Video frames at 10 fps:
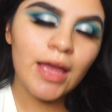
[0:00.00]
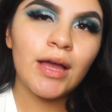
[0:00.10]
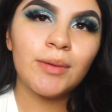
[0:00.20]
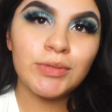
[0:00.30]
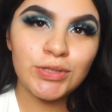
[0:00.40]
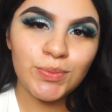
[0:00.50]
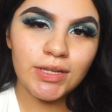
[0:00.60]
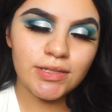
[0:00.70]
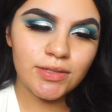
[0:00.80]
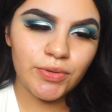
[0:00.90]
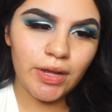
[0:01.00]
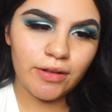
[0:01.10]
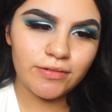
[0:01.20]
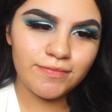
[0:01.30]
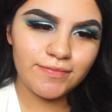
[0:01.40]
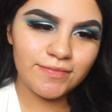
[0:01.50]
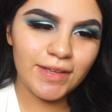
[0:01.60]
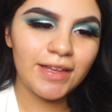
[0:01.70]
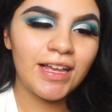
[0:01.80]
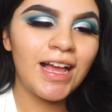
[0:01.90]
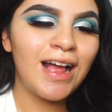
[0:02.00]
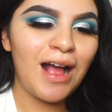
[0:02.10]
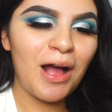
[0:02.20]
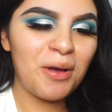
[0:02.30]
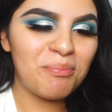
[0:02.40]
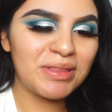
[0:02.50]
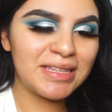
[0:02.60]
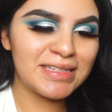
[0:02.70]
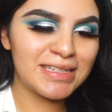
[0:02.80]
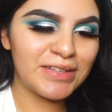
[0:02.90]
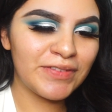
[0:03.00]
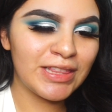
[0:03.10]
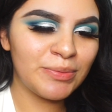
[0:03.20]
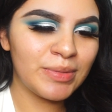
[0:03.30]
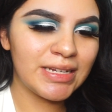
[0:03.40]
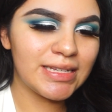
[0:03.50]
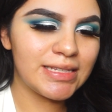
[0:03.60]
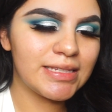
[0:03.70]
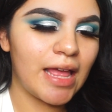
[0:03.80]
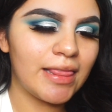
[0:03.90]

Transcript: I'm assuming it's L'Oreal. But this is the Voluminous